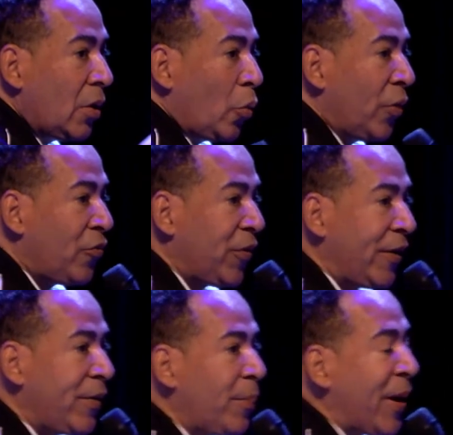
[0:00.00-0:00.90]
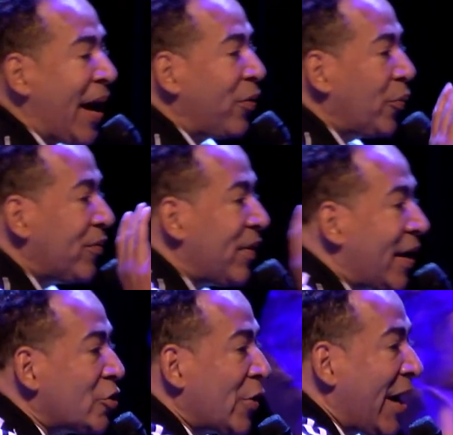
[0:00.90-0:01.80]
We fear the path we've
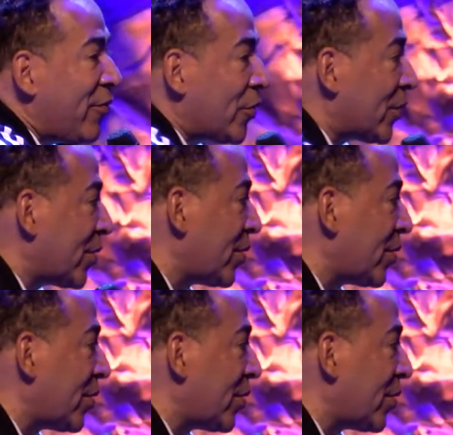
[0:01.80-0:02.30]
not traveled.